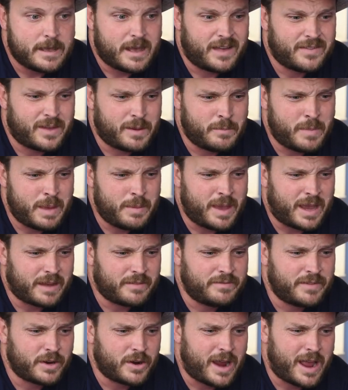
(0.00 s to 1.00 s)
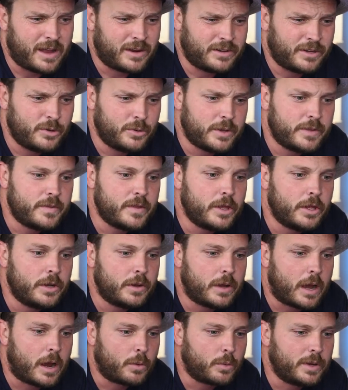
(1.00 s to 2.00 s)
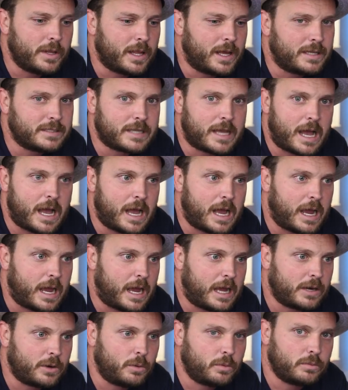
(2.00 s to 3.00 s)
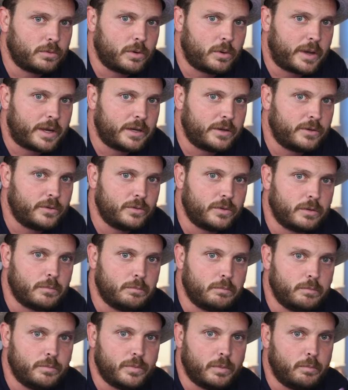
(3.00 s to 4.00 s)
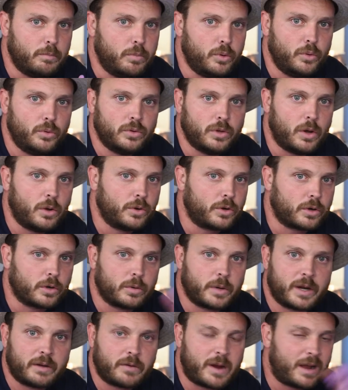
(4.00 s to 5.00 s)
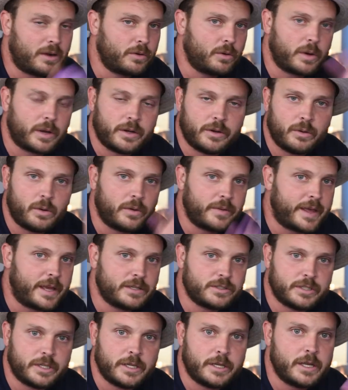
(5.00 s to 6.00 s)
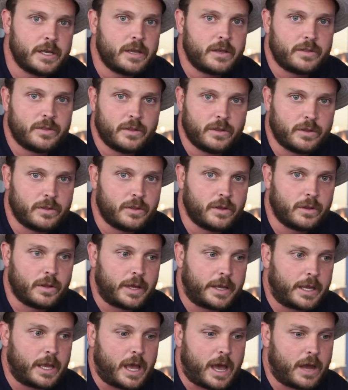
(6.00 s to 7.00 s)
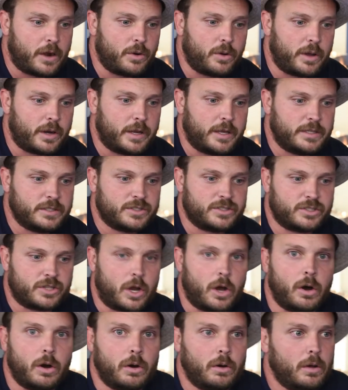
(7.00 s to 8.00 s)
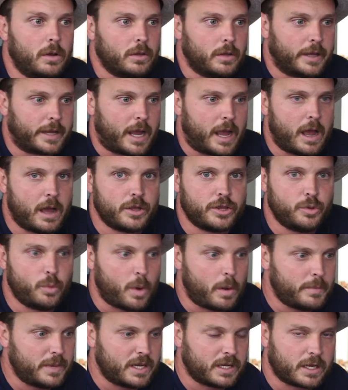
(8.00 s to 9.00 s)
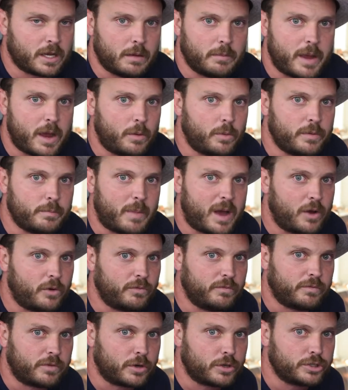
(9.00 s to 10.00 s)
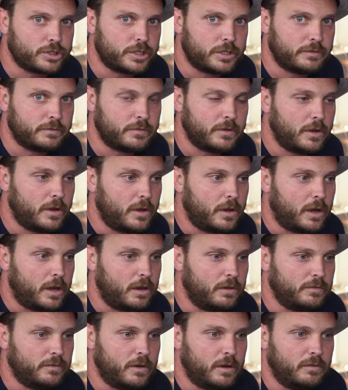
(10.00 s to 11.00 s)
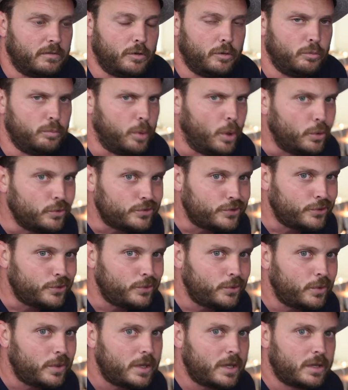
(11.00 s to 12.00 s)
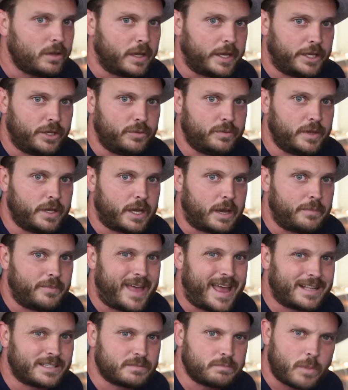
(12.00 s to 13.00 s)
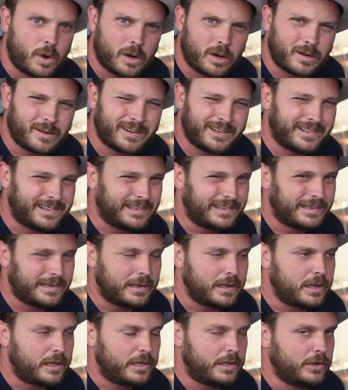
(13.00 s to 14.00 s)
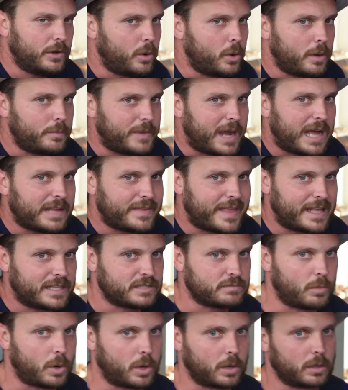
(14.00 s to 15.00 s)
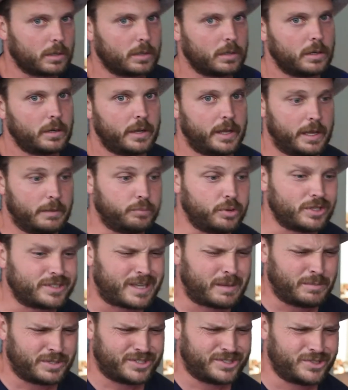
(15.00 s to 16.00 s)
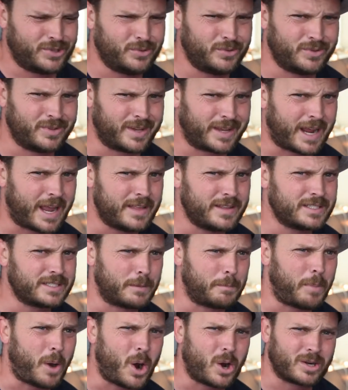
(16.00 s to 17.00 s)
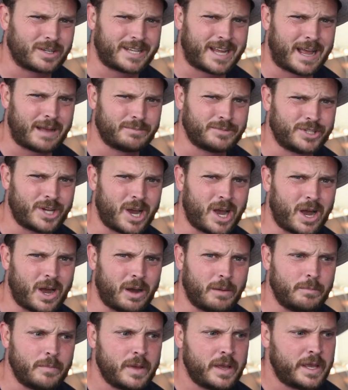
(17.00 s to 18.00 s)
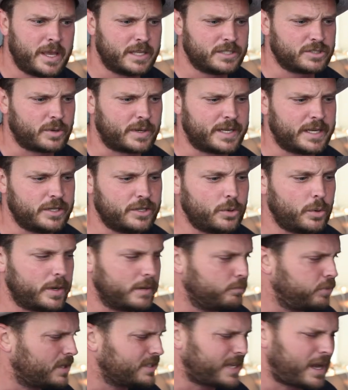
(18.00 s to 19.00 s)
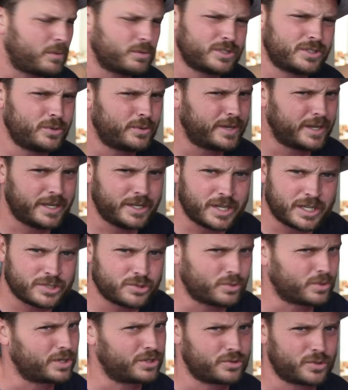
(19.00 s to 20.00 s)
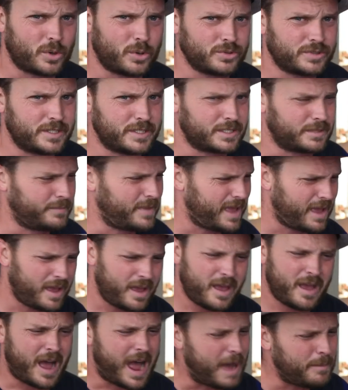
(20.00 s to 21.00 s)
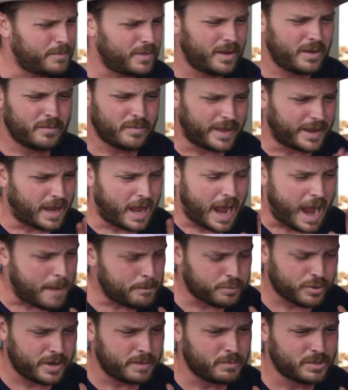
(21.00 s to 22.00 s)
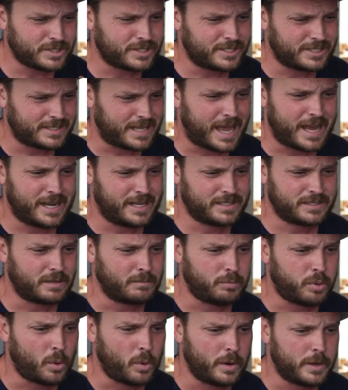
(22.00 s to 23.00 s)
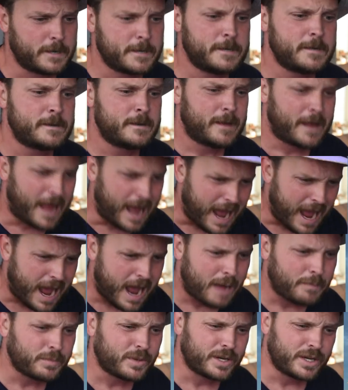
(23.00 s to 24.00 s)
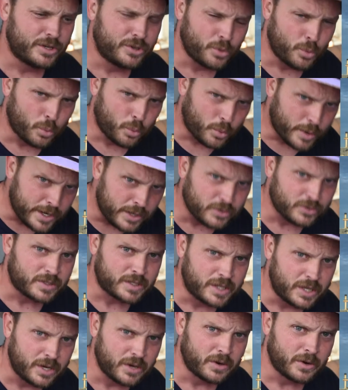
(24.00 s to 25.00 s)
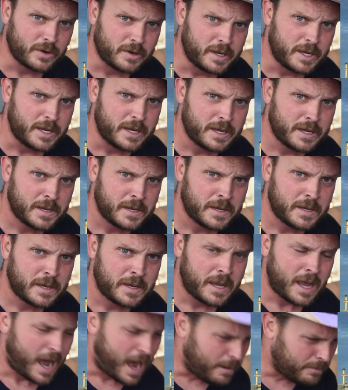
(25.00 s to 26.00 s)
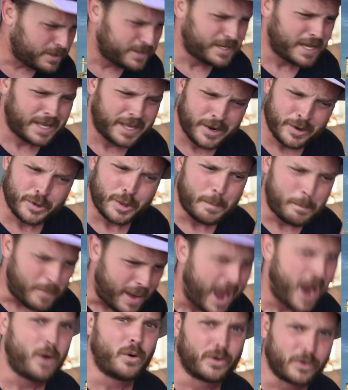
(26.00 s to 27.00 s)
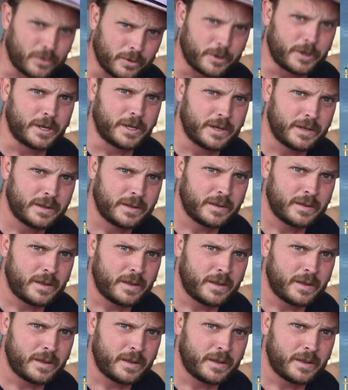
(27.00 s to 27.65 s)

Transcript: I thought maybe I could figure out how to do it. And then I realized I don't know how to do the bootloader or whatever. I don't know how to do all that shit. The I don't know how to install. Like, you want me to come out with my own version of Ubuntu? Like, you think I'm that smart? No, I'm not that smart. And plus, I'm a student. Like, this is a part-time job. And so I didn't do it. And plus, I was doing industrial control system. I pretty much decided at some point, I'm going to do real security. I'm gonna take care of the power grid.